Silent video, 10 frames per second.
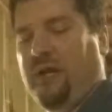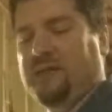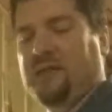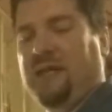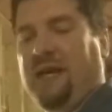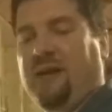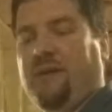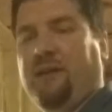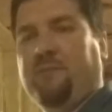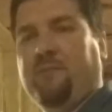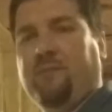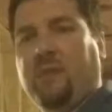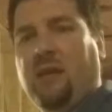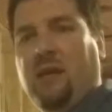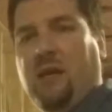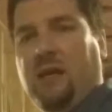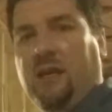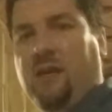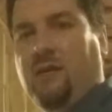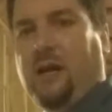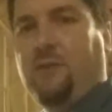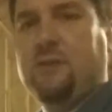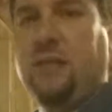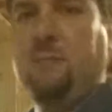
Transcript: resin down it you know, I was